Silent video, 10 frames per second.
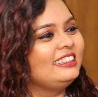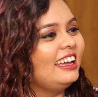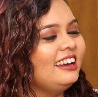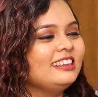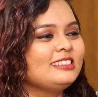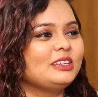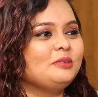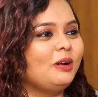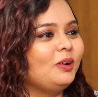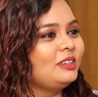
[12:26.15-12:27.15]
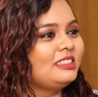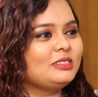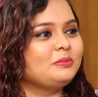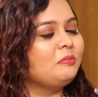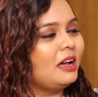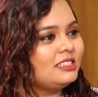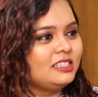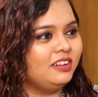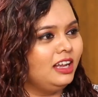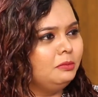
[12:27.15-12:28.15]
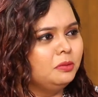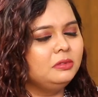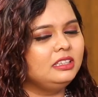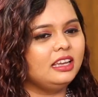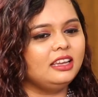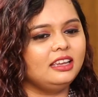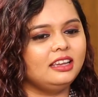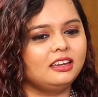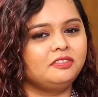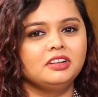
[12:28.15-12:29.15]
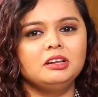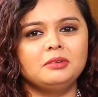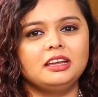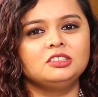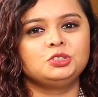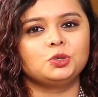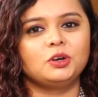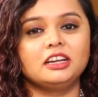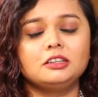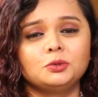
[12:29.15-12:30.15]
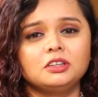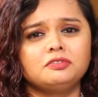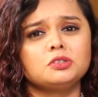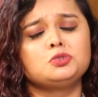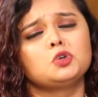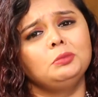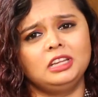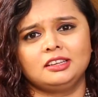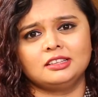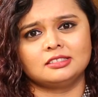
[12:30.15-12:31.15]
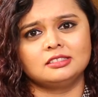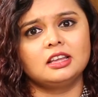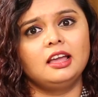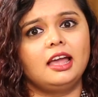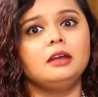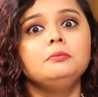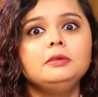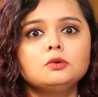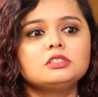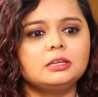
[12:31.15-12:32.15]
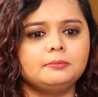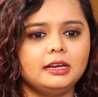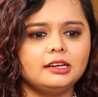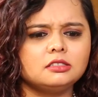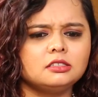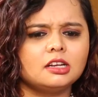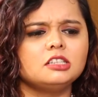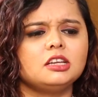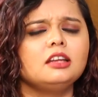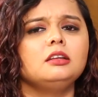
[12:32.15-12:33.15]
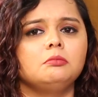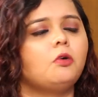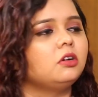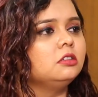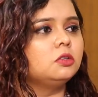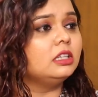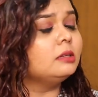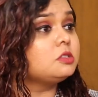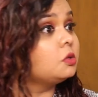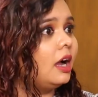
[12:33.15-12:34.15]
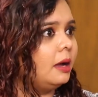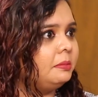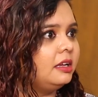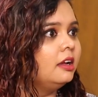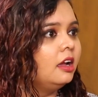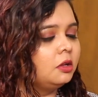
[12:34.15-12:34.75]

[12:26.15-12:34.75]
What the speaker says: Tell us about this massive album. Ye ek film hai jo hit hui for so many reasons. And music played such an important role and I'm so happy.